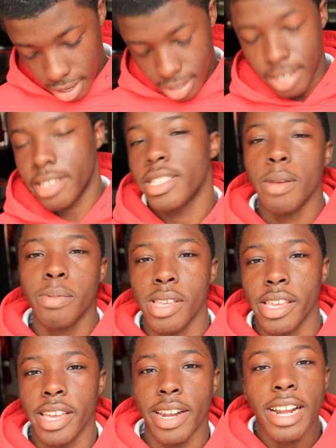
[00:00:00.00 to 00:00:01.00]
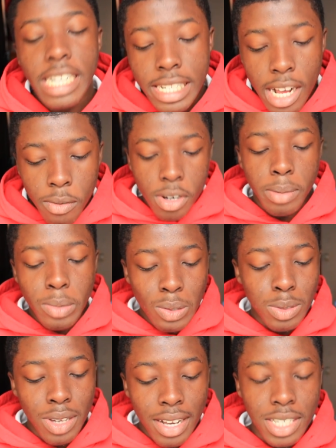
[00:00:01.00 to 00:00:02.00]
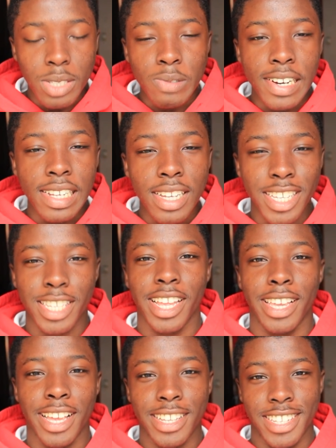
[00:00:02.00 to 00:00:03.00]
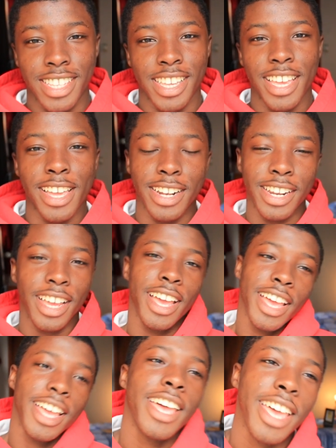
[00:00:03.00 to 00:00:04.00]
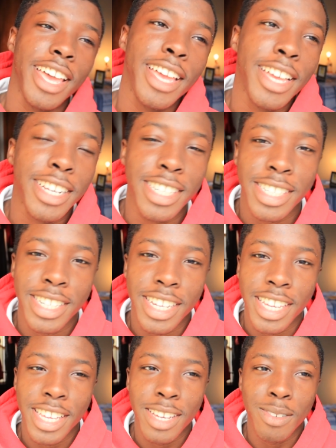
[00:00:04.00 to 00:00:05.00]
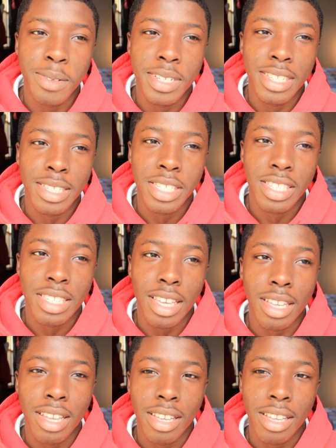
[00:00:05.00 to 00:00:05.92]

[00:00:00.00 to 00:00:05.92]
into something, and I did not want to move, so I just waited until I got to the end, and it was